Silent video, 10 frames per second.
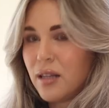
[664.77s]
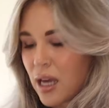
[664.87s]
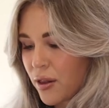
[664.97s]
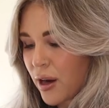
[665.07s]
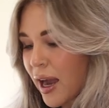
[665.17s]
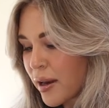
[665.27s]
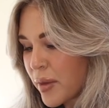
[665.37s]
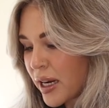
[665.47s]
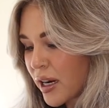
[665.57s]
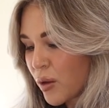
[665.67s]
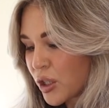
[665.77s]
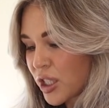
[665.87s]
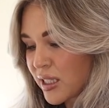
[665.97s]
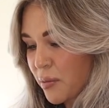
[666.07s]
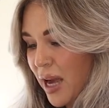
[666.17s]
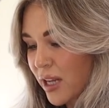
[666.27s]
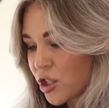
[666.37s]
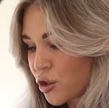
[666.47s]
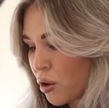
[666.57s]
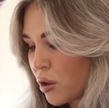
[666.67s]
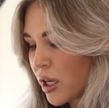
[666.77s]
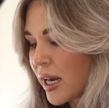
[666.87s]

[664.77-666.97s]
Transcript: The other item in here, which is a pet stroller,